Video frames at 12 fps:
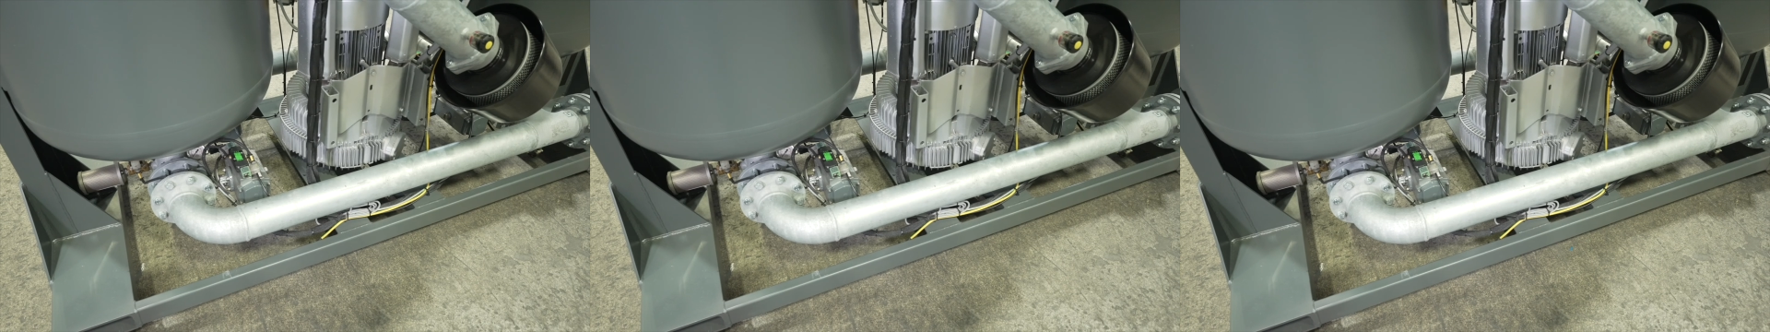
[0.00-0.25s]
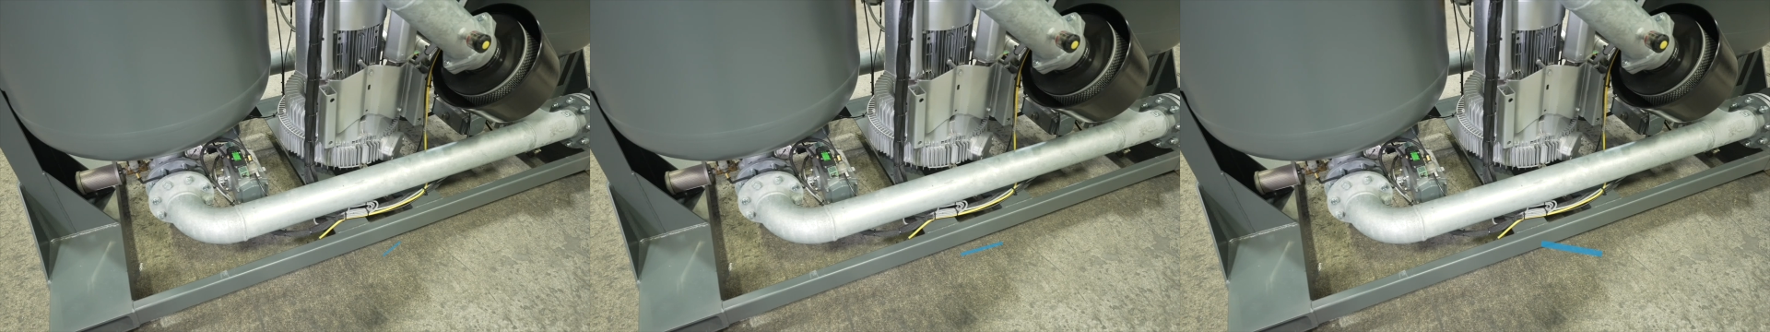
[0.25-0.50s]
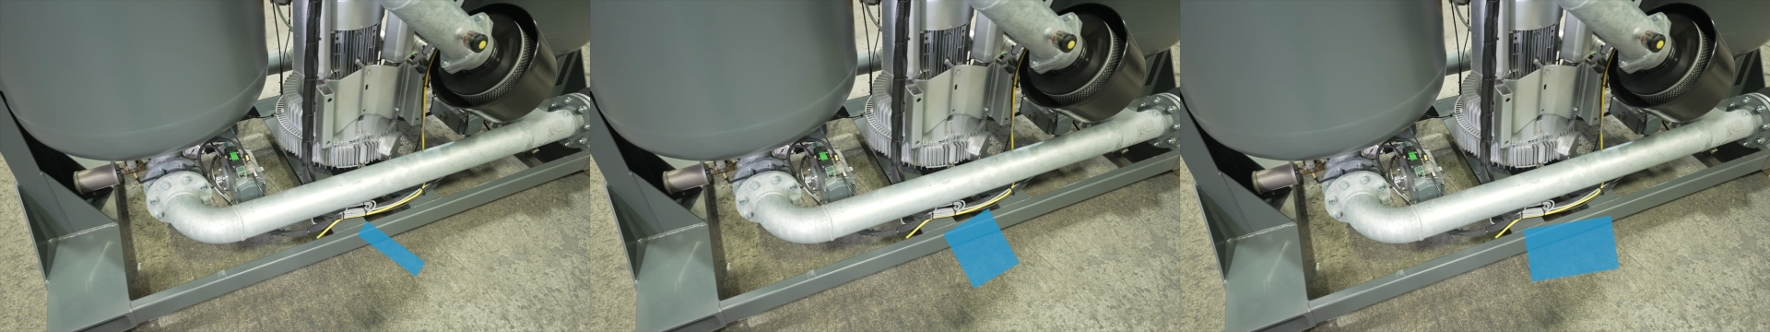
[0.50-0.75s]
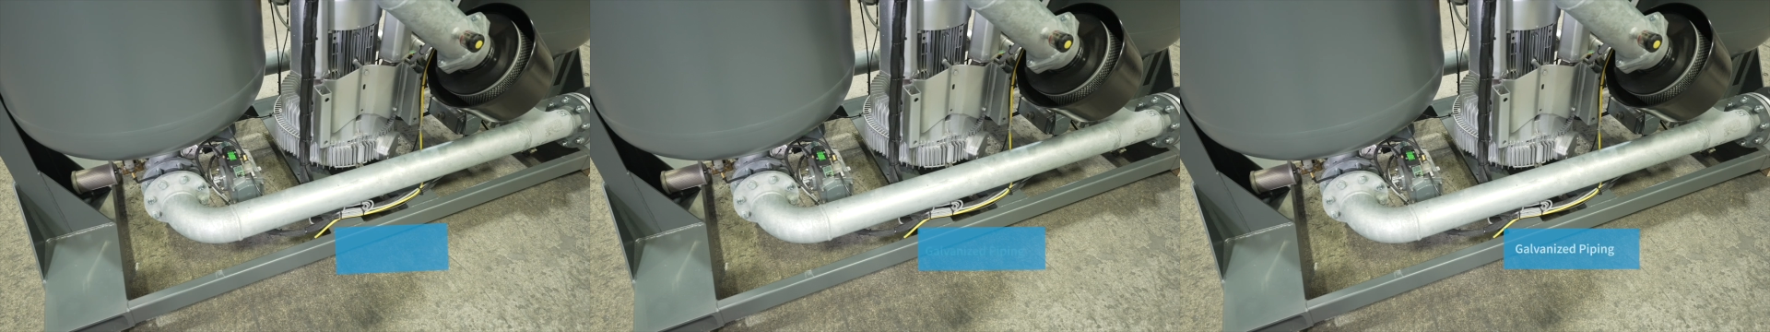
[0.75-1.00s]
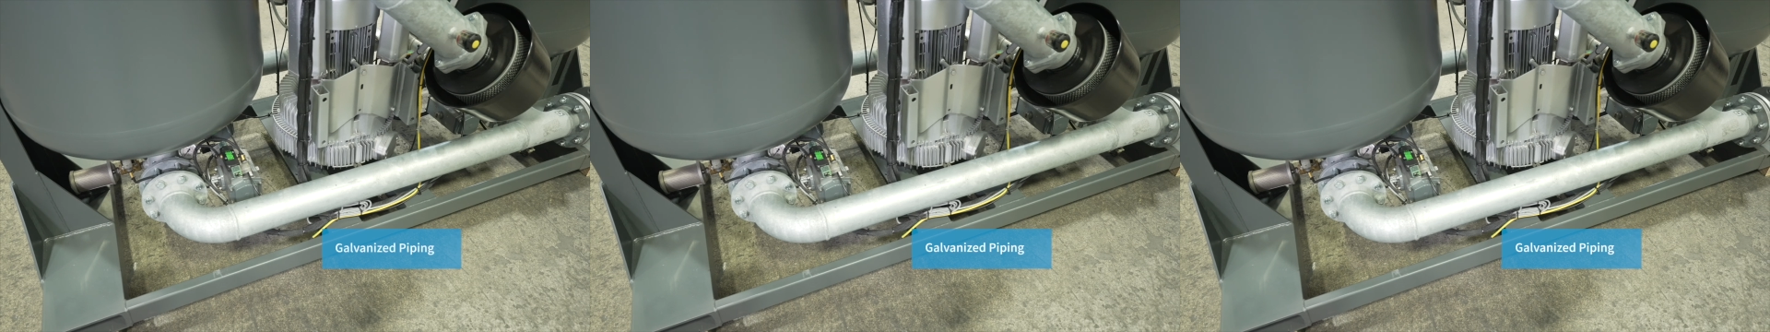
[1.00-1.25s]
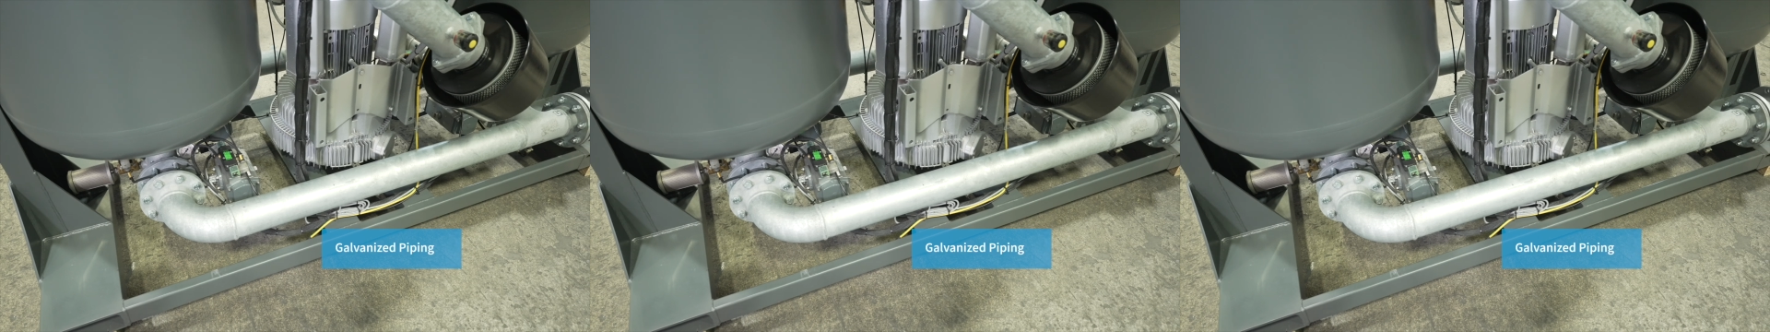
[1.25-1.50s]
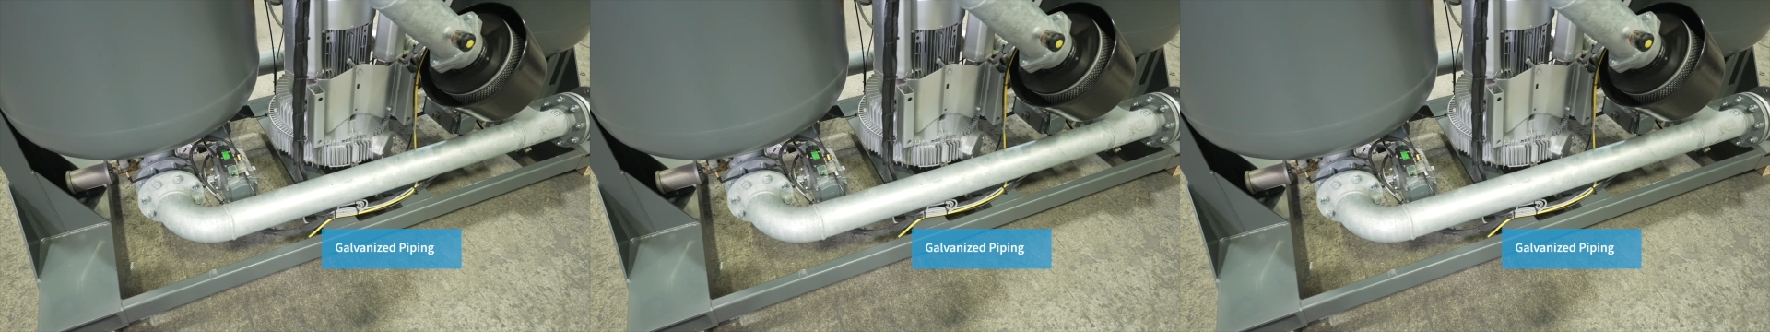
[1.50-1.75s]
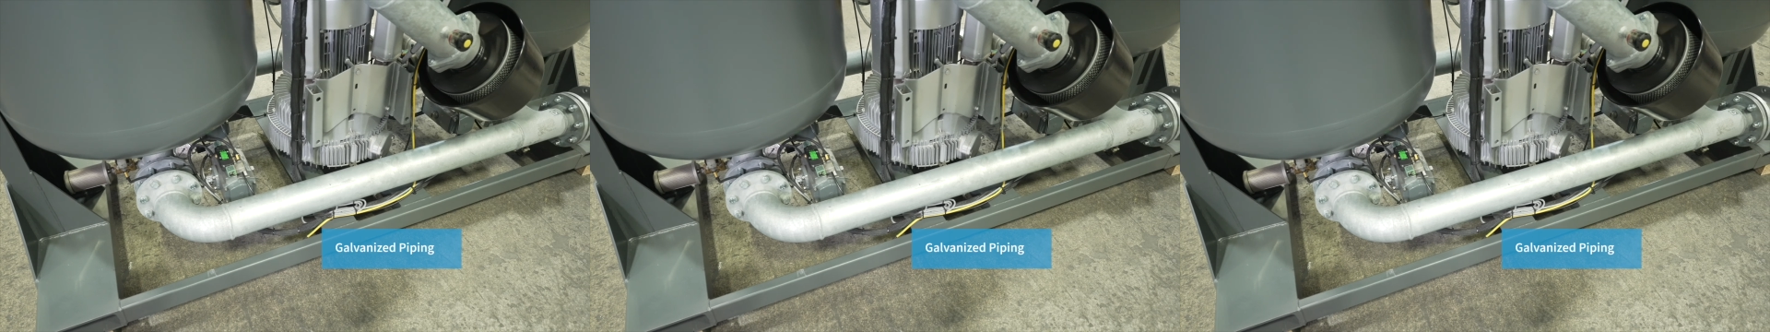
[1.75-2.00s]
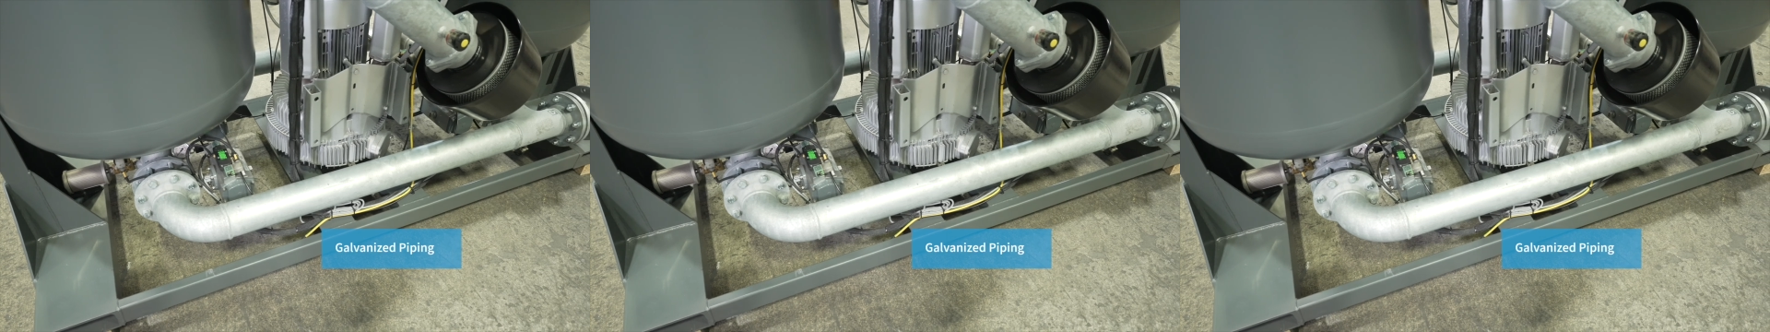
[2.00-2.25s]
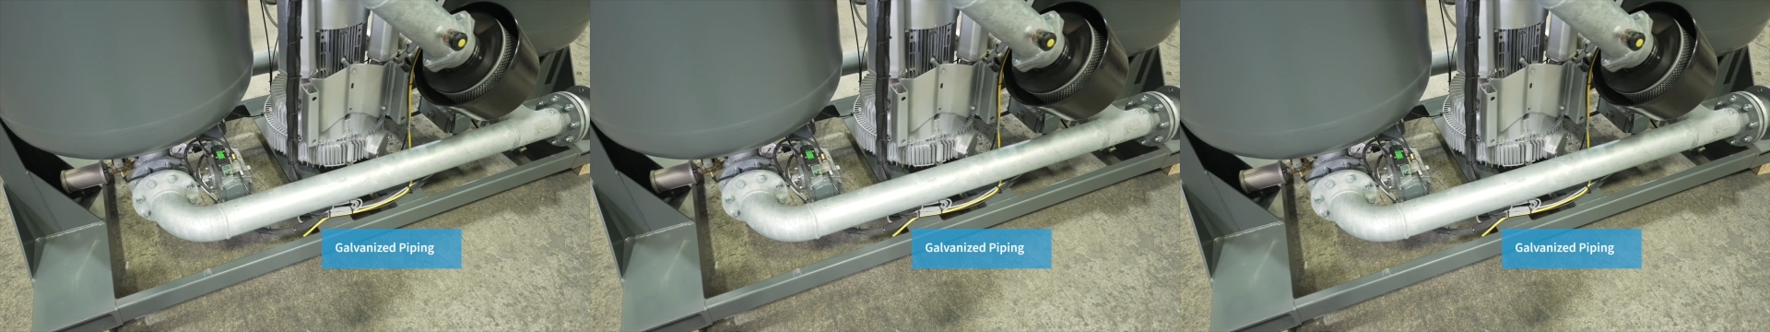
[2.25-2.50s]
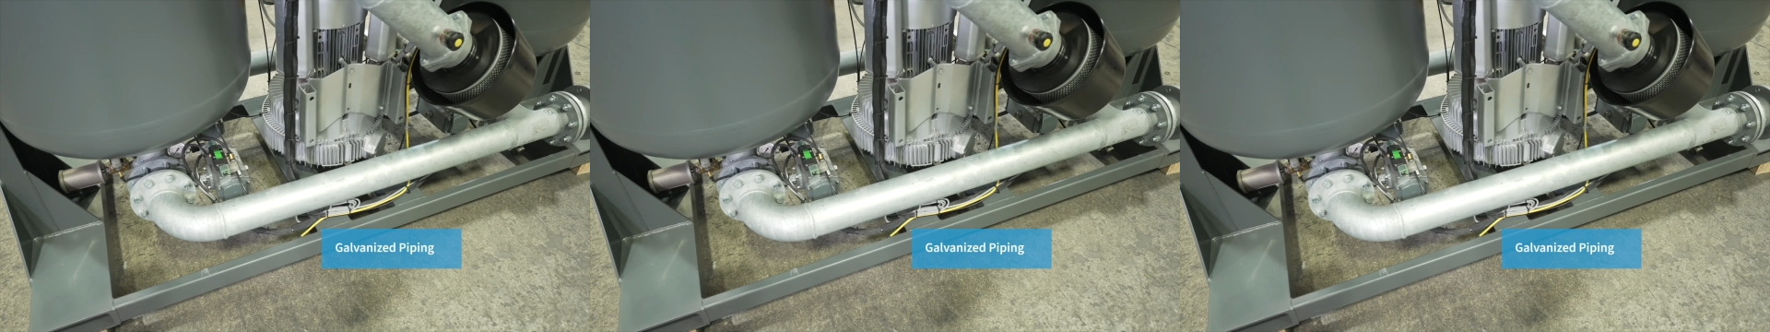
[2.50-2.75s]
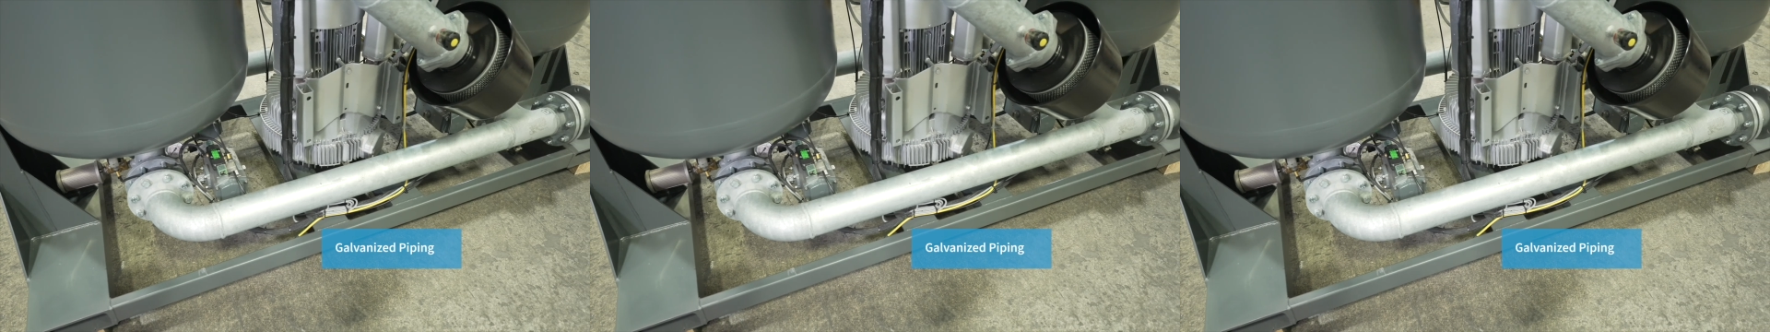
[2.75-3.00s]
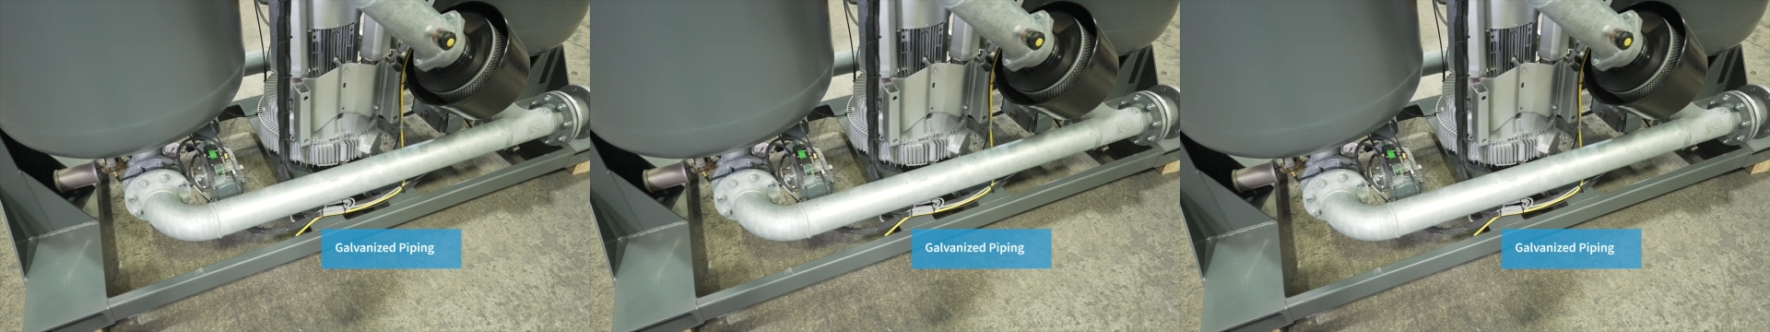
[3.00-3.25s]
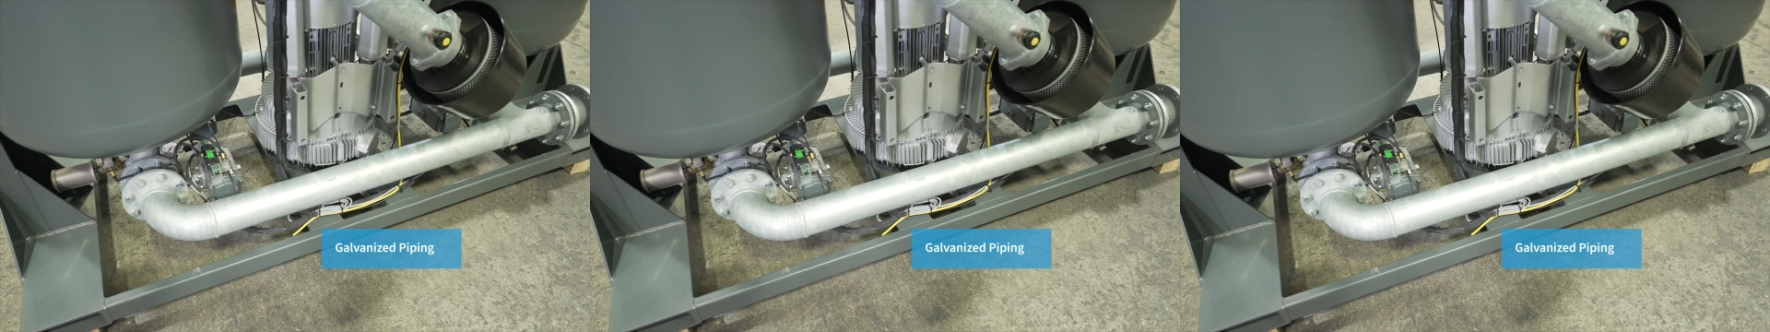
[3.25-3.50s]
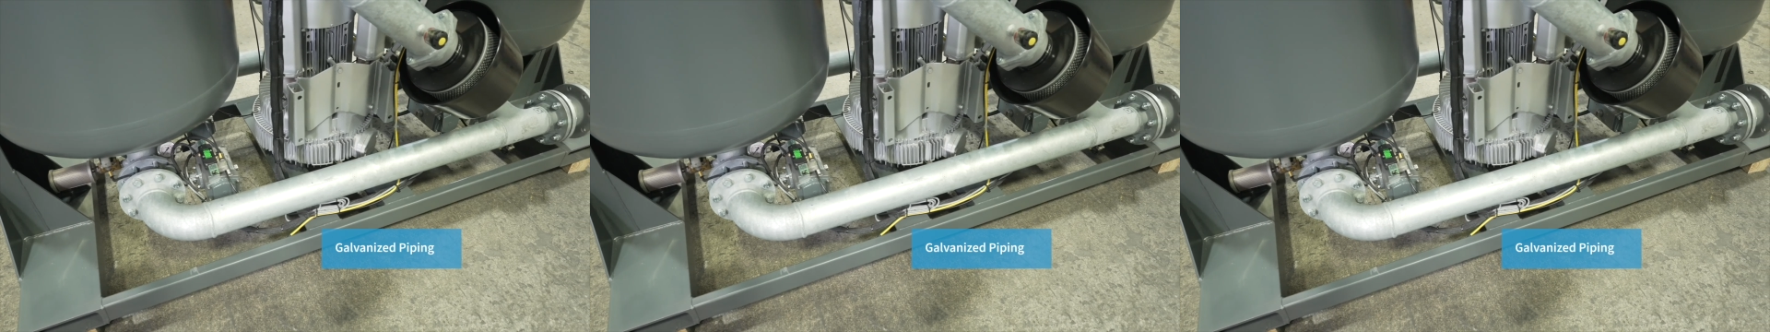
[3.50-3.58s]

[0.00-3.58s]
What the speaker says: No face is visible, so there are no lips to read.